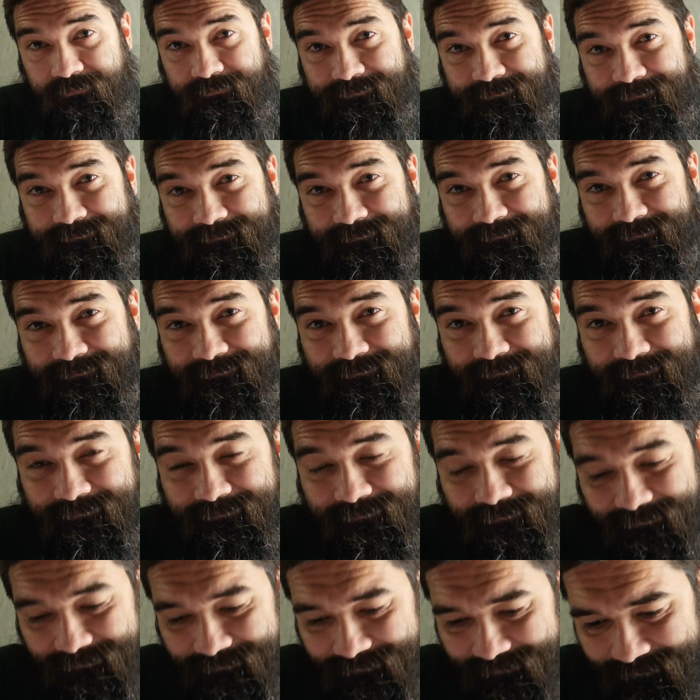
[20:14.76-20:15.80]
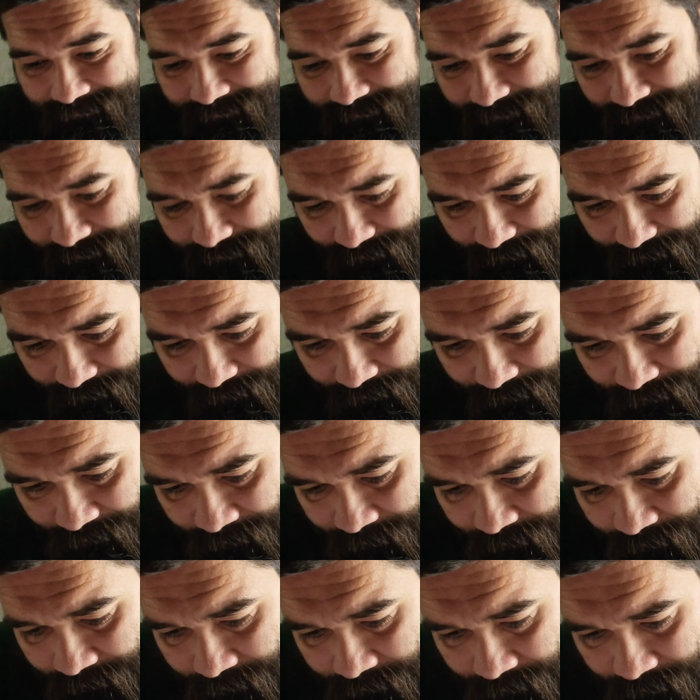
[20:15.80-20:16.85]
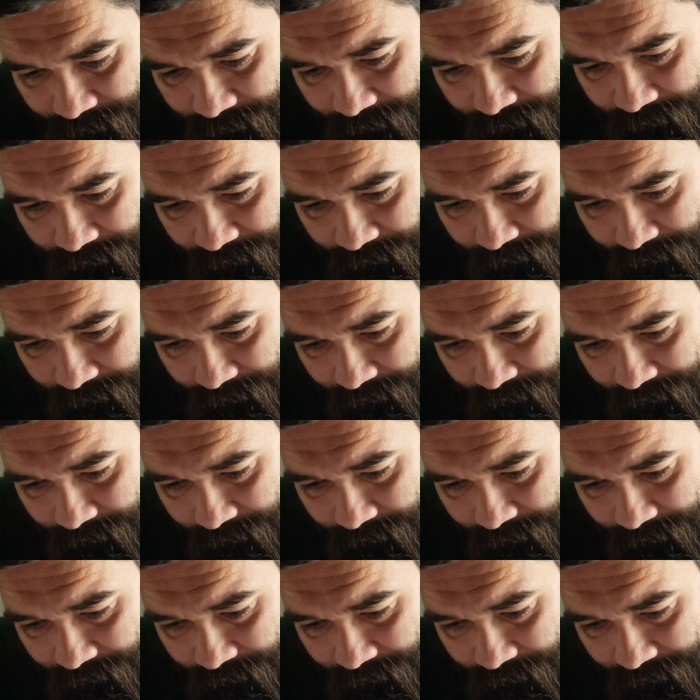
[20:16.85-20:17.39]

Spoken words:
(silence)